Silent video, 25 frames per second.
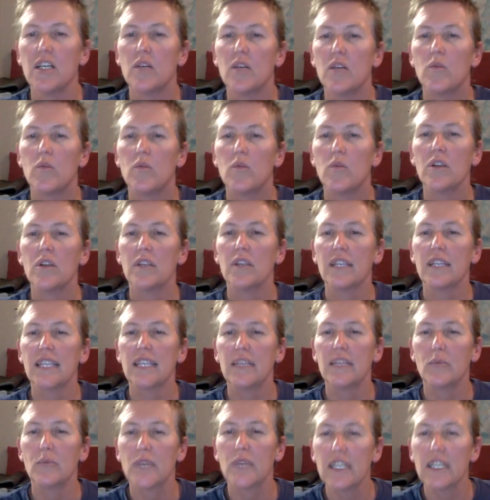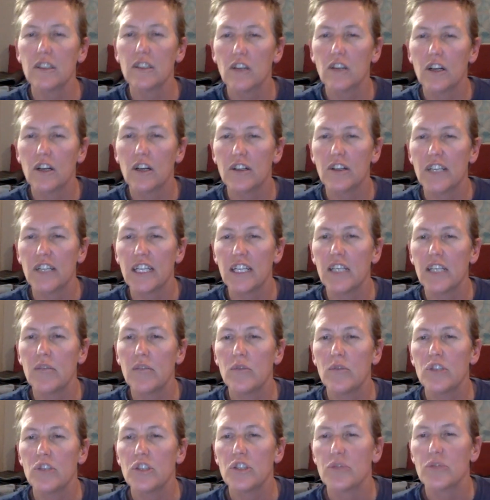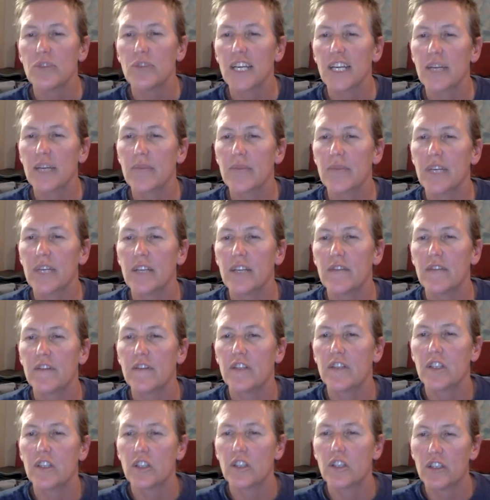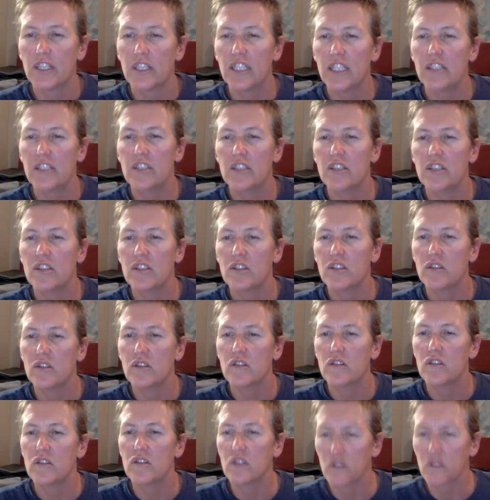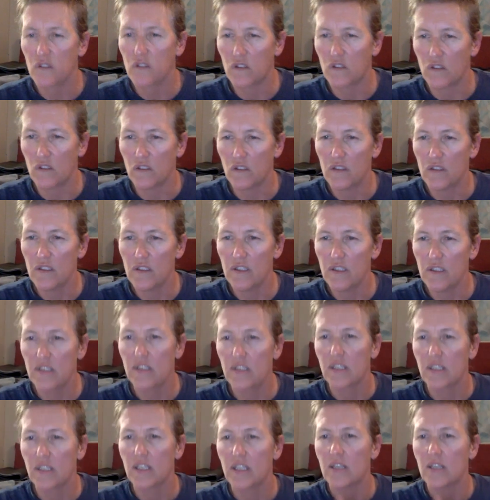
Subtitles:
what wing loading would you recommend for learning to do turns